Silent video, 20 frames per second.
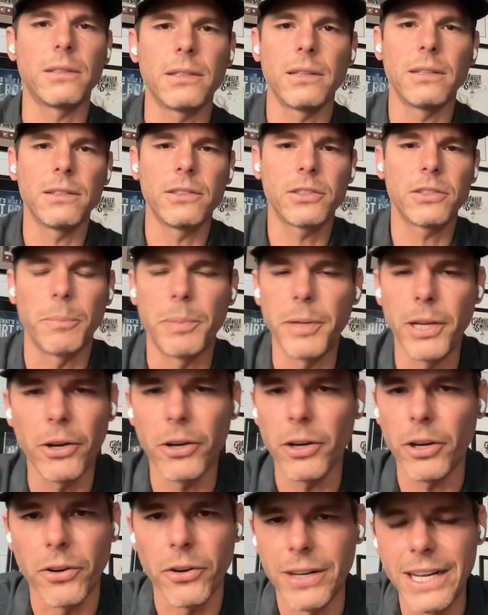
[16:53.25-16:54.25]

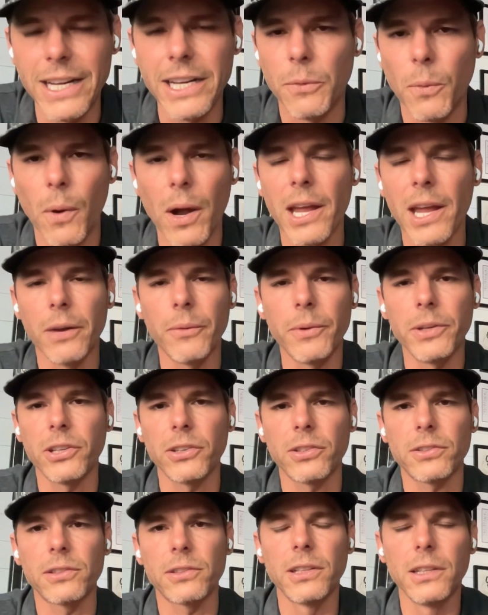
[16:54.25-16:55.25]
superior in any way. We
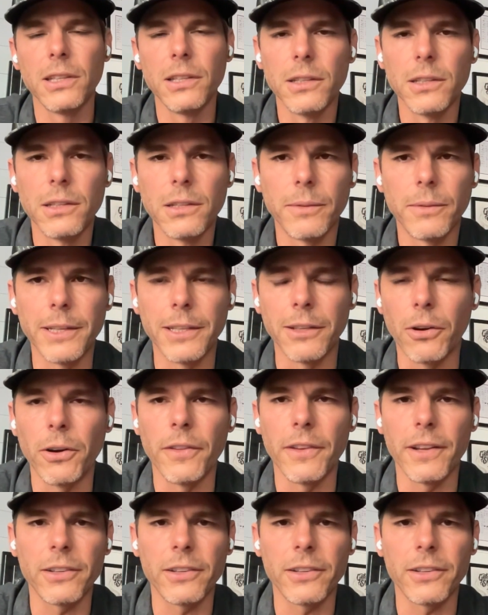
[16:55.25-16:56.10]
learned